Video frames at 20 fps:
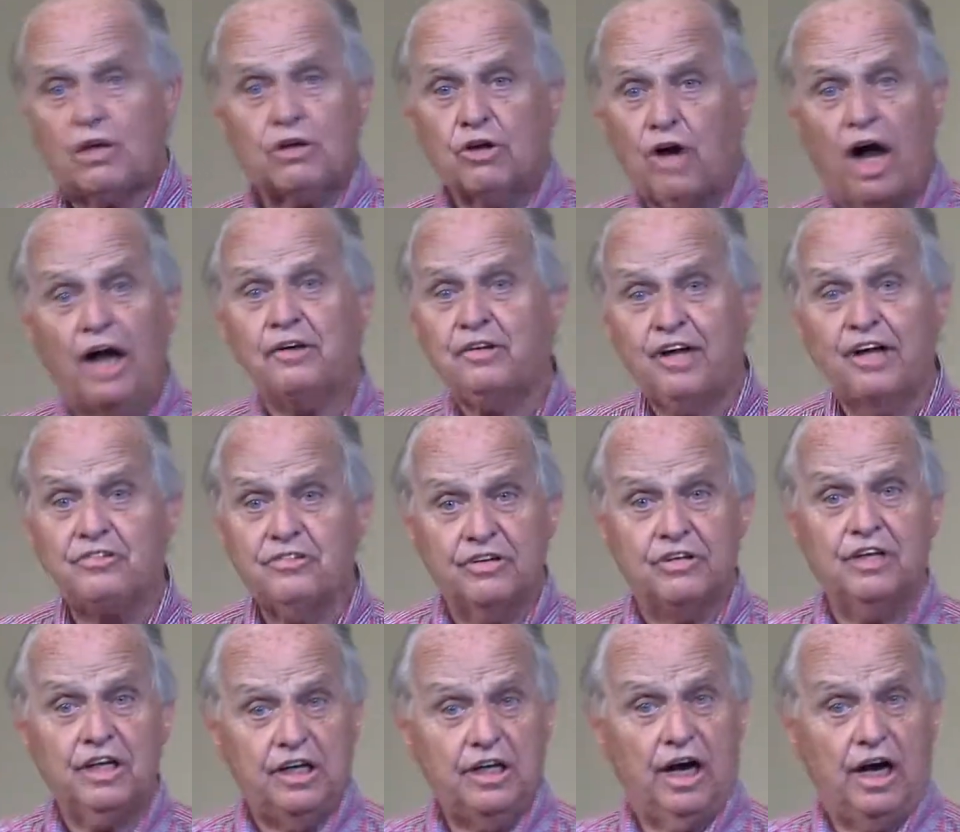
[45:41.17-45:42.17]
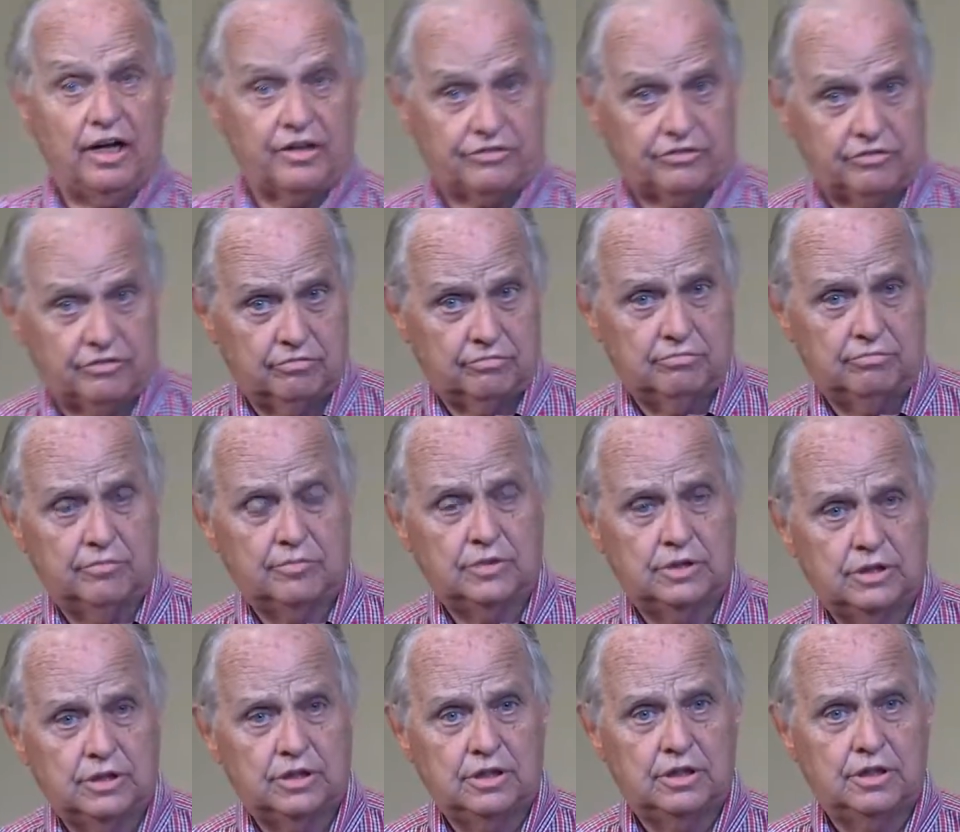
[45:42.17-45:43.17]
God doesn't need us,
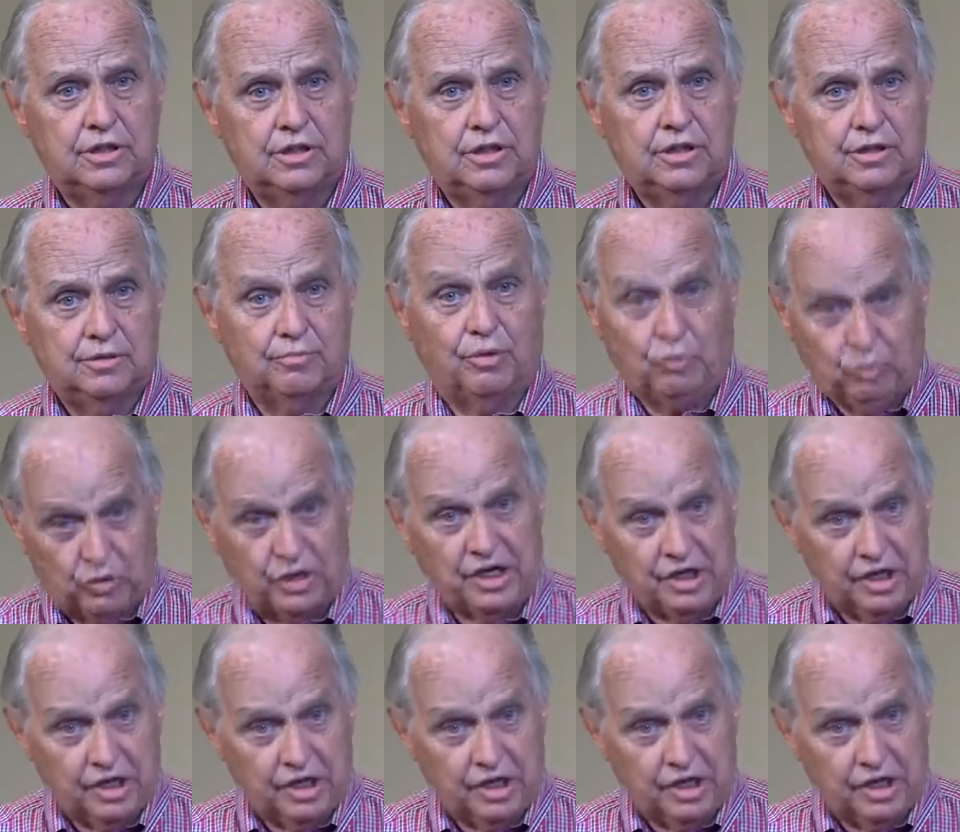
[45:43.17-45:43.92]
but we